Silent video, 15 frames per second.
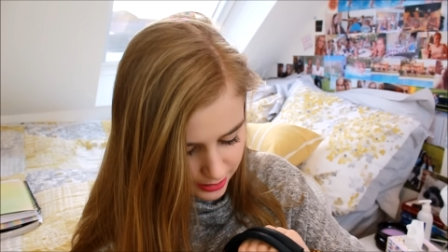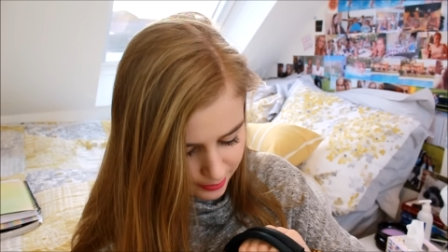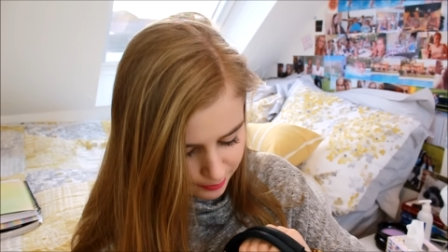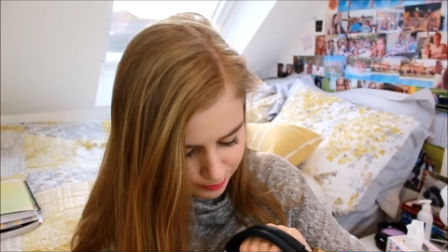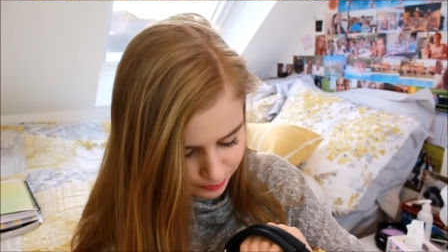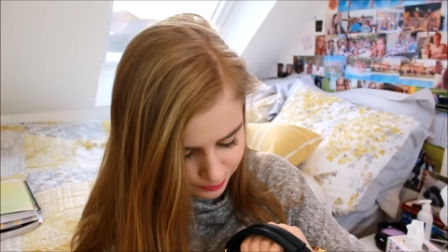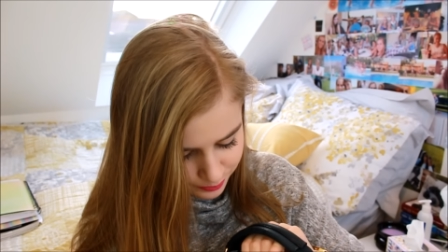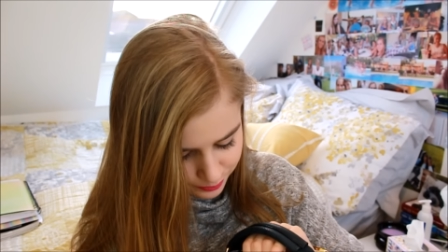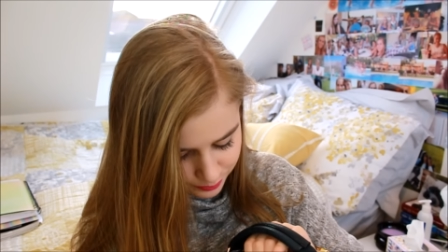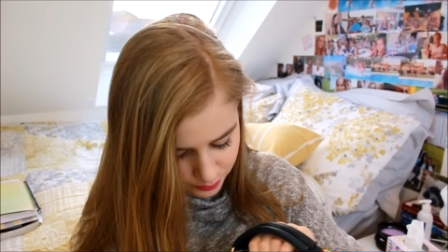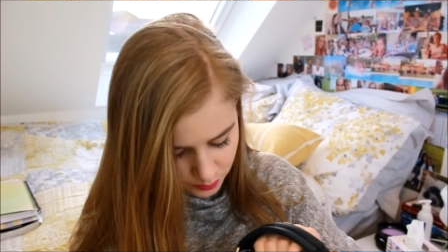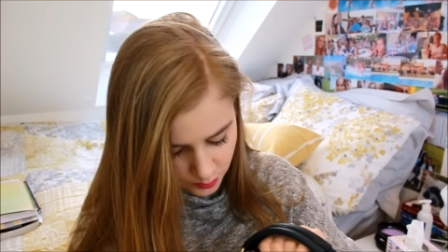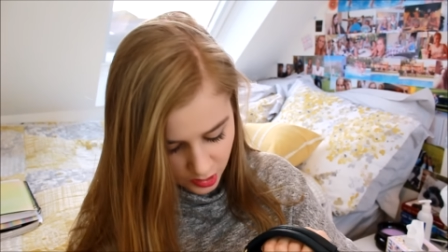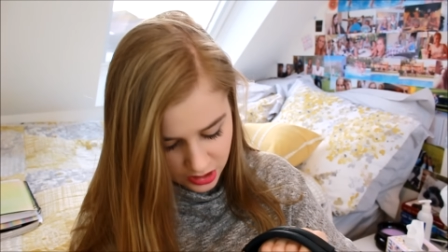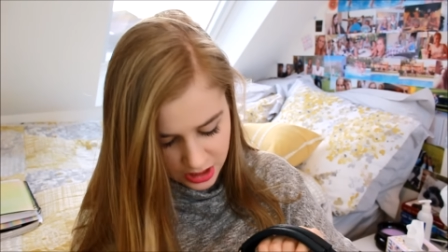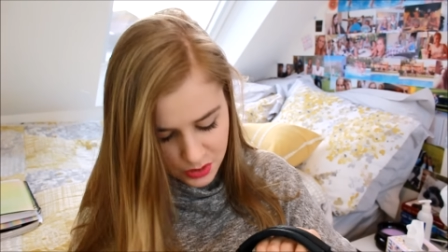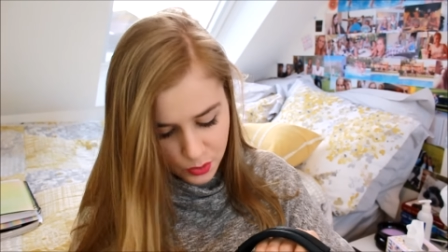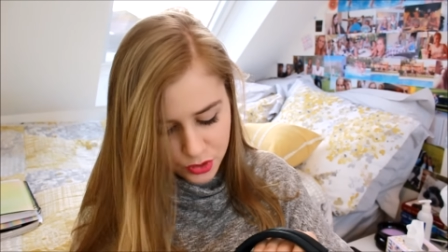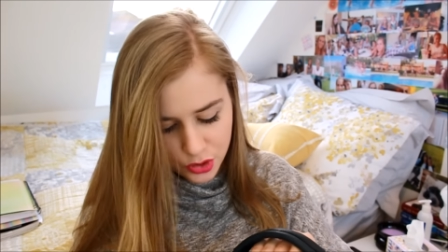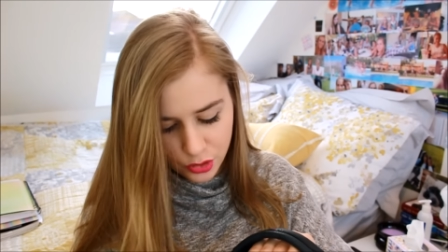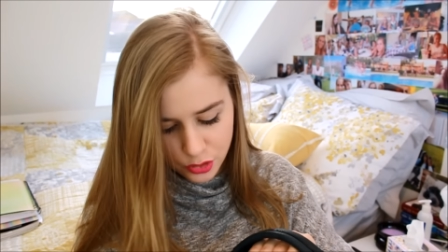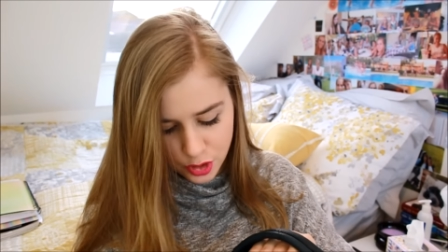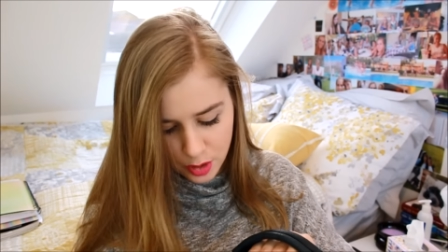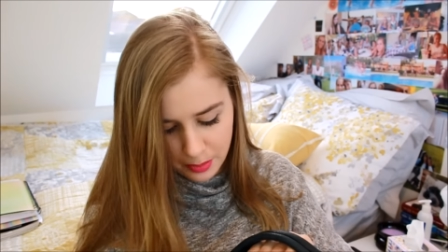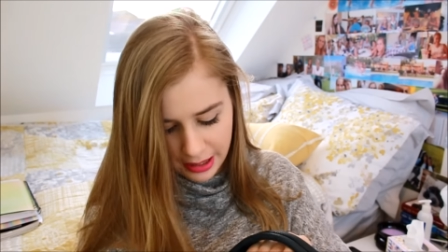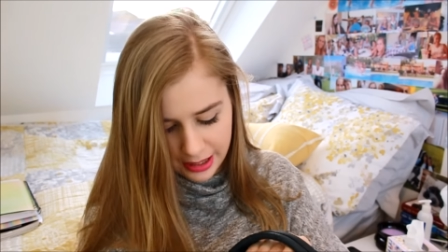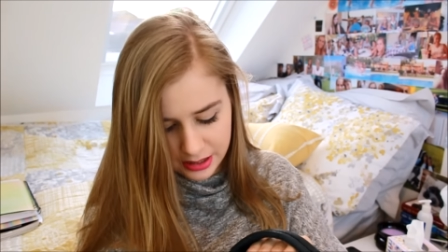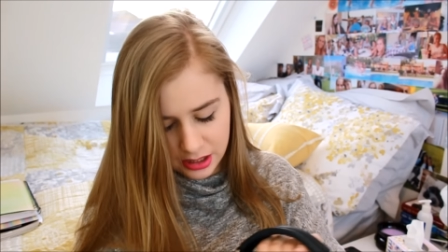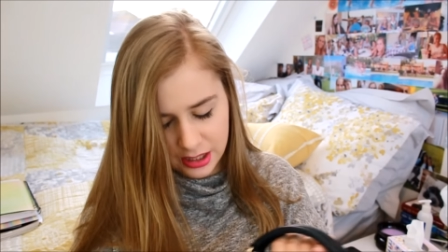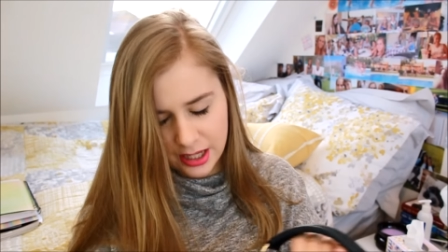Um, this one not so
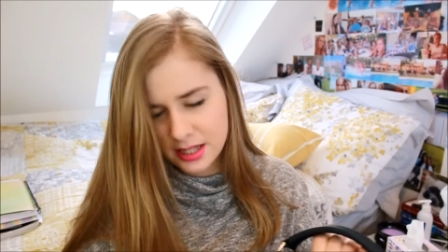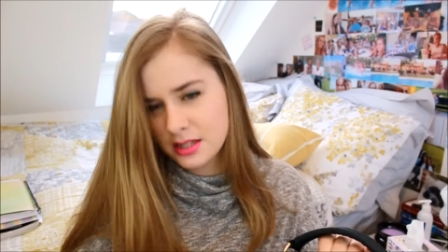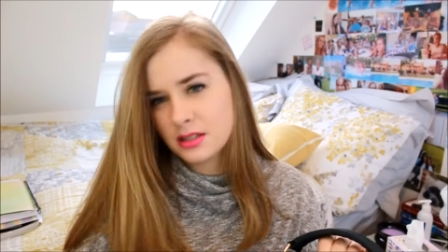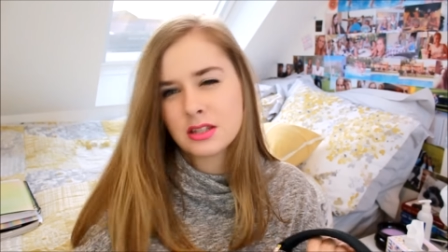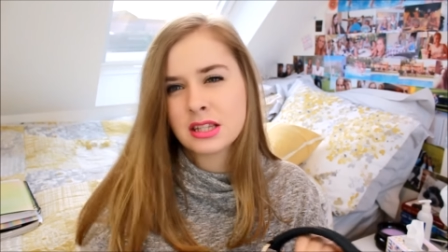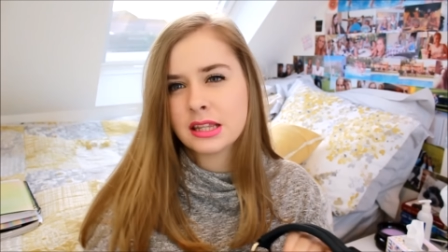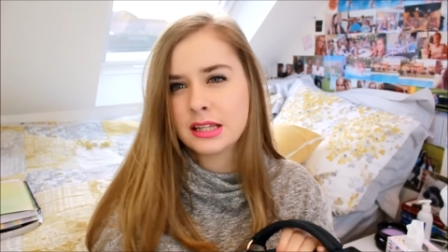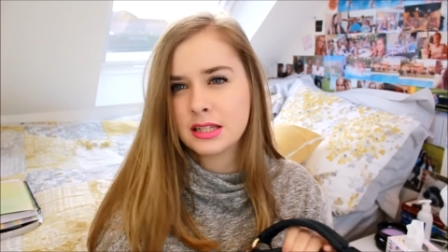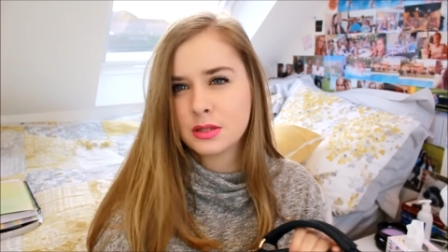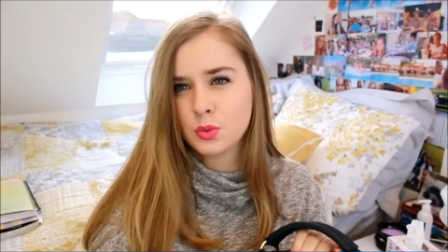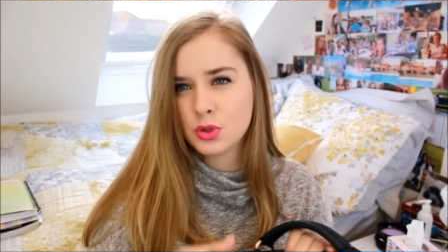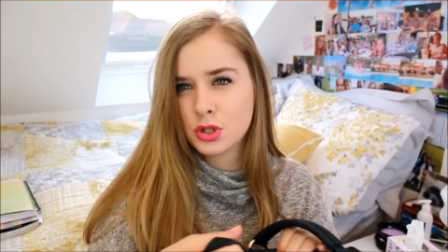bad, I guess because this